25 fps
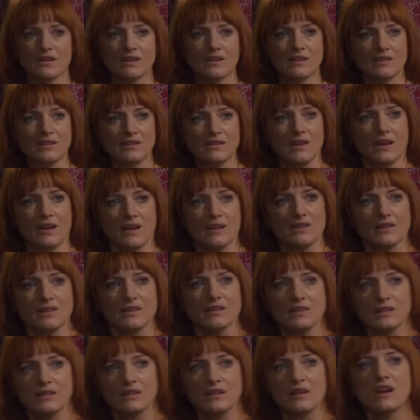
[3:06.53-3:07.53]
Yeah.
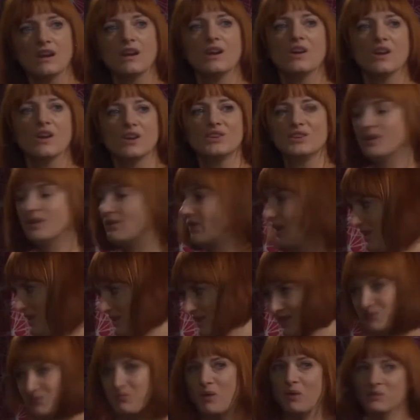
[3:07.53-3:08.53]
You're right, this is
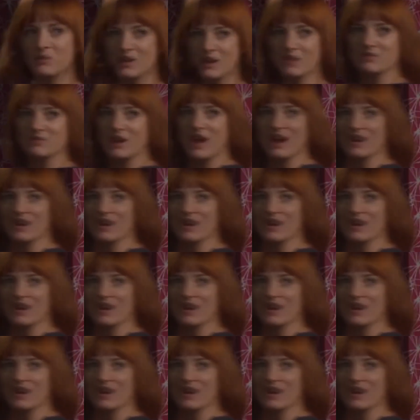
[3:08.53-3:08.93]
probably him now.